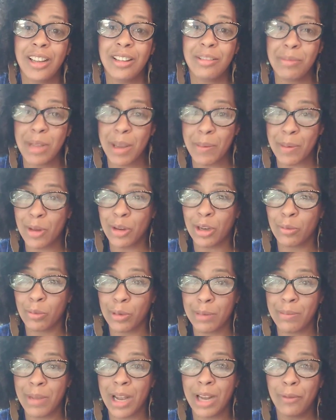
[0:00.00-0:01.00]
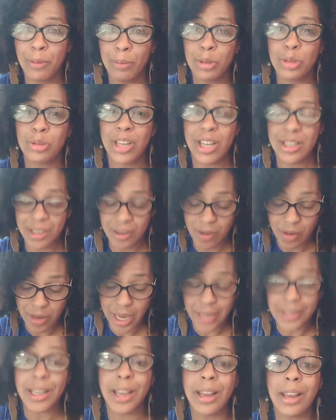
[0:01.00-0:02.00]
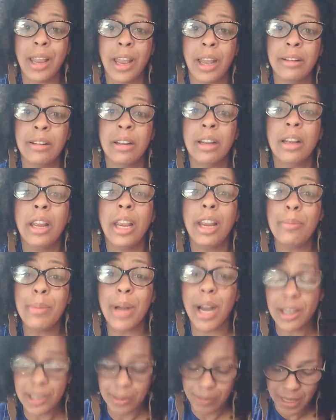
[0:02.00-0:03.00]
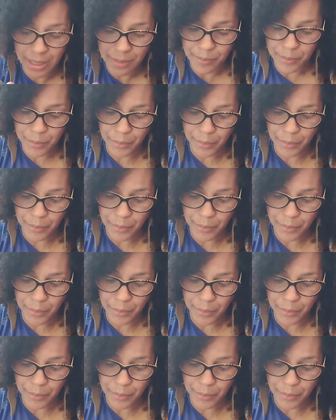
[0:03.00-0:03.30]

maybe you could read mine from 2 days ago. Yes, I can. Inbox me.